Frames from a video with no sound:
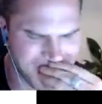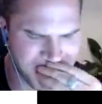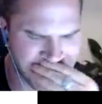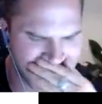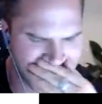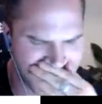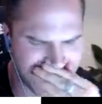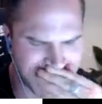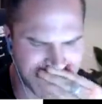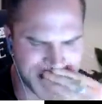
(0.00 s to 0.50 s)

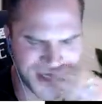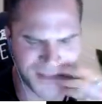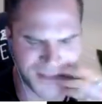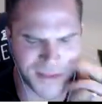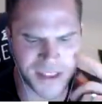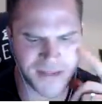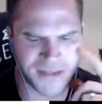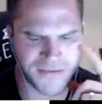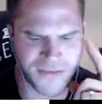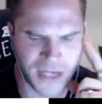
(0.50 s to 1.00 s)
Uh, trapped
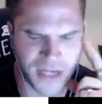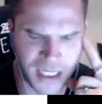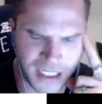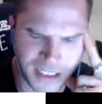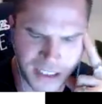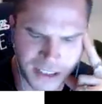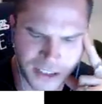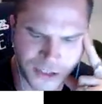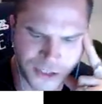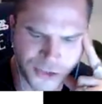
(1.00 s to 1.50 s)
in a
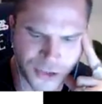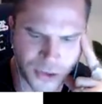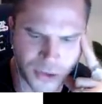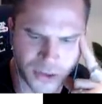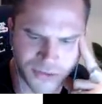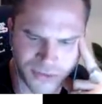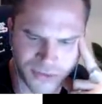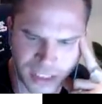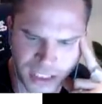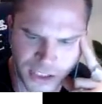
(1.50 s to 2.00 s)
violent,
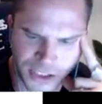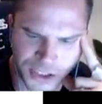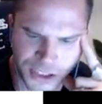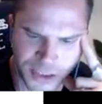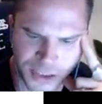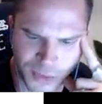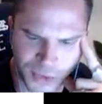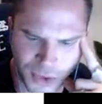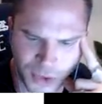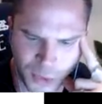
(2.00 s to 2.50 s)
controlling
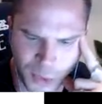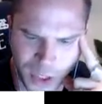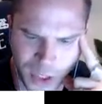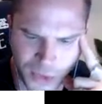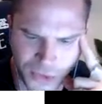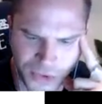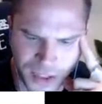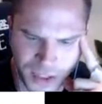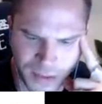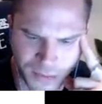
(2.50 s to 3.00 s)
relationship with a
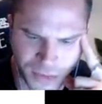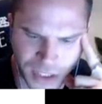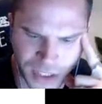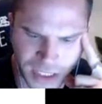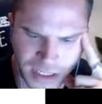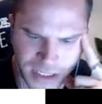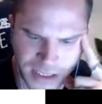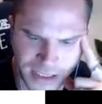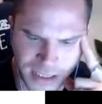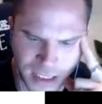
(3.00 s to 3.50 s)
wealthy and
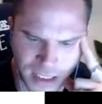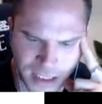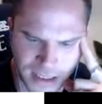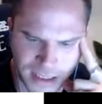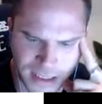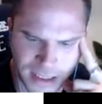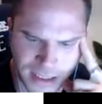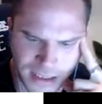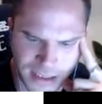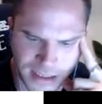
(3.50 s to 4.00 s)
brilliant
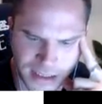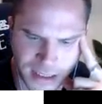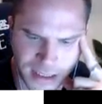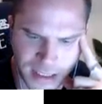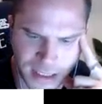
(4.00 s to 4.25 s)
scientist,